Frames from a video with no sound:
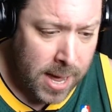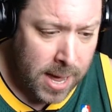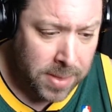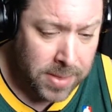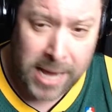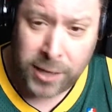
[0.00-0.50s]

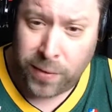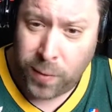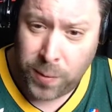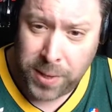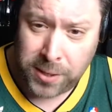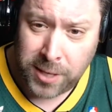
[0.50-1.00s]
Thanks for
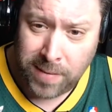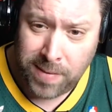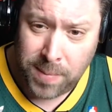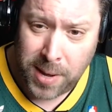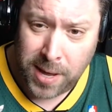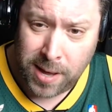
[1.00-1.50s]
everyone that's
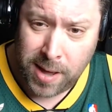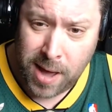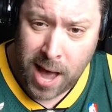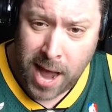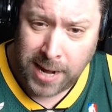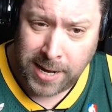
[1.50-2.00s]
giving me
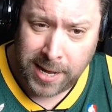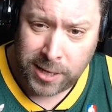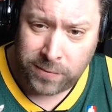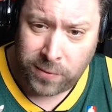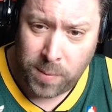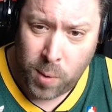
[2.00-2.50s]

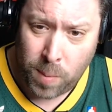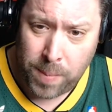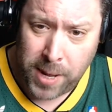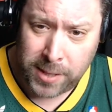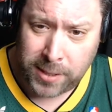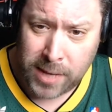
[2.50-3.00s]
ideas for more
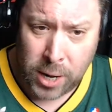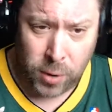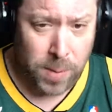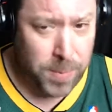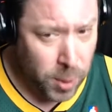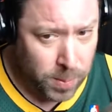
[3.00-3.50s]
bits. I know
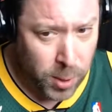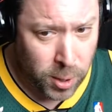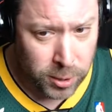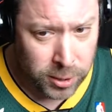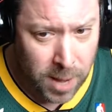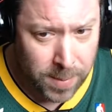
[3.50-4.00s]
the Bill
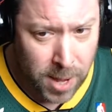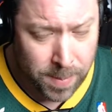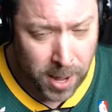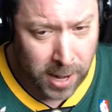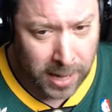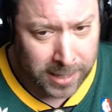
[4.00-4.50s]
Burr's come up.
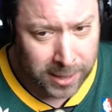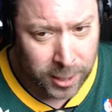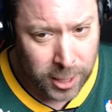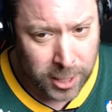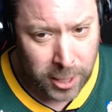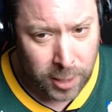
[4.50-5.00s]
I'd like to
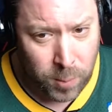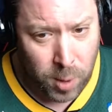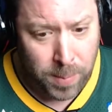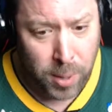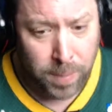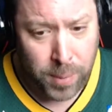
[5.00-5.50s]
look at a little more
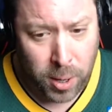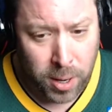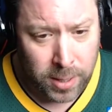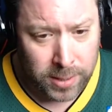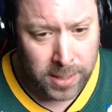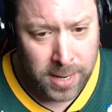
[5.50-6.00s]
Bill Burr
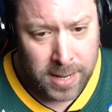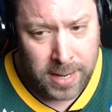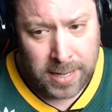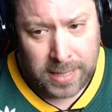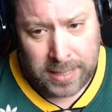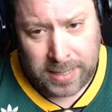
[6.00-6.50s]
and
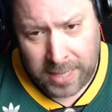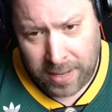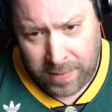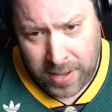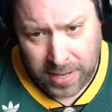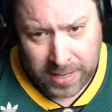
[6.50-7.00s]
see
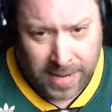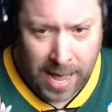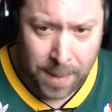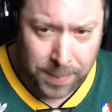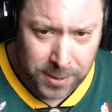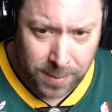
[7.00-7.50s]
if he can
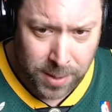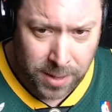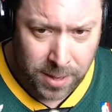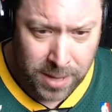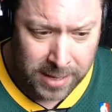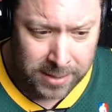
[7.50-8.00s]
top some of
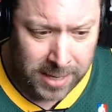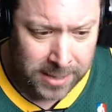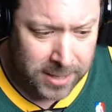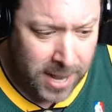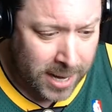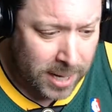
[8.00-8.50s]
the things that he's
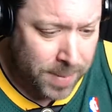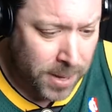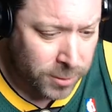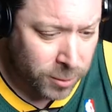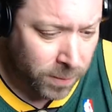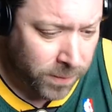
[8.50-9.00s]
talked about
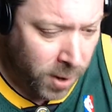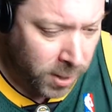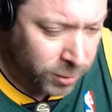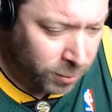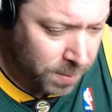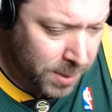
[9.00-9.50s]
so far.
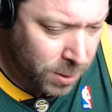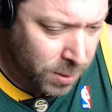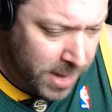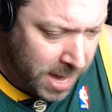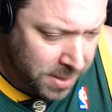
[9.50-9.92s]
So we'll be doing that in the